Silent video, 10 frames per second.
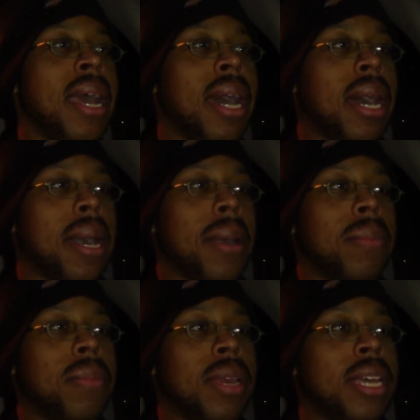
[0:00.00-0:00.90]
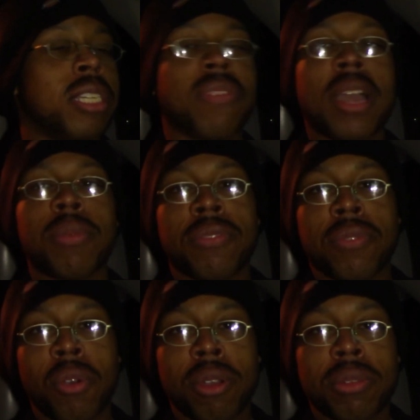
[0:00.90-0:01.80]
Um, his fight with
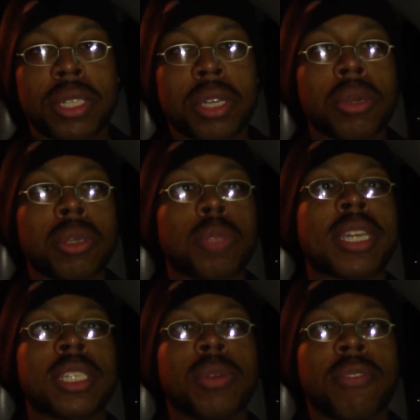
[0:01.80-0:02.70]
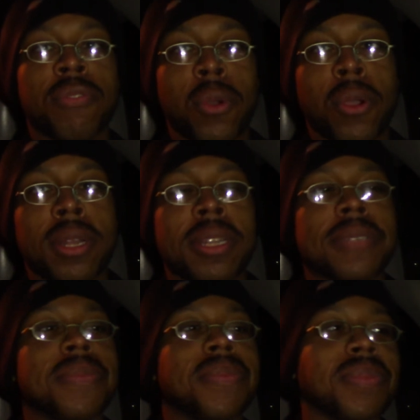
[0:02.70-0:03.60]
Ford was cool, especially when Ford
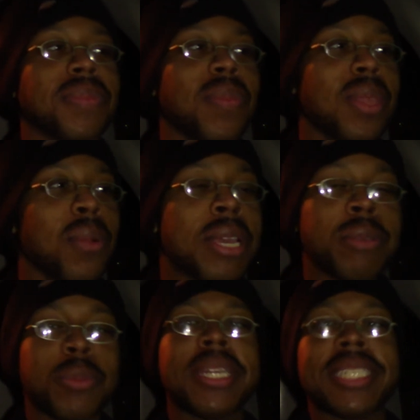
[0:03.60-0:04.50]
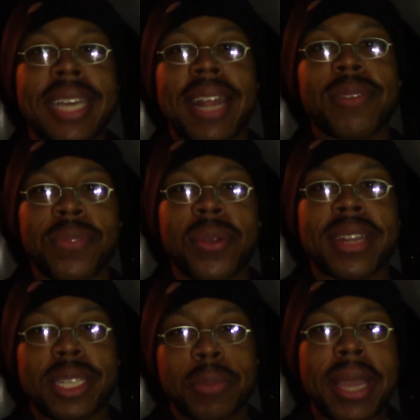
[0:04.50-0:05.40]
when he was beating shit out of
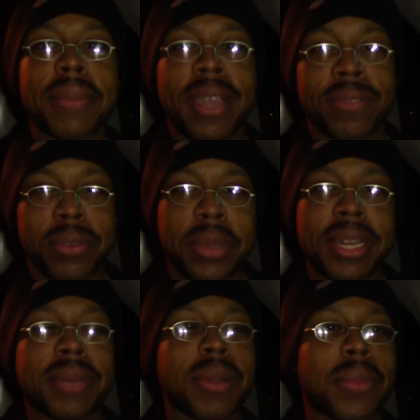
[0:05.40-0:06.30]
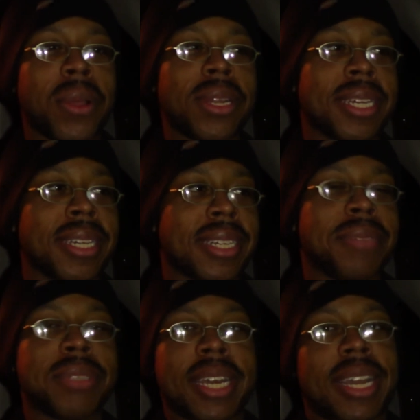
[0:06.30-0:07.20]
Ford as payback for beating him up earlier, and
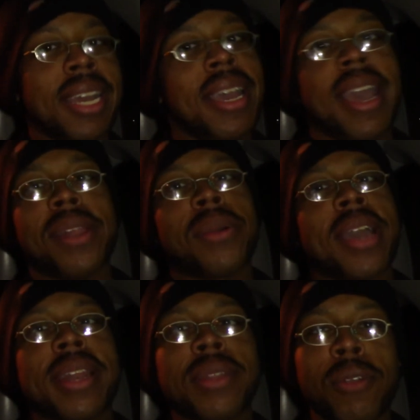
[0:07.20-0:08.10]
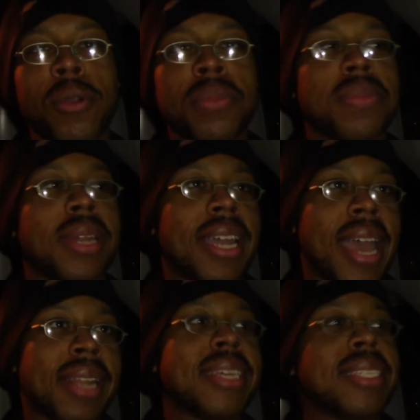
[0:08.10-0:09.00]
he was like, "I don't got any rope, but I
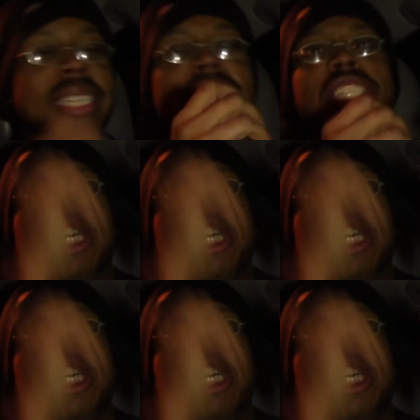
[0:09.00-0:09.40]
got this," and he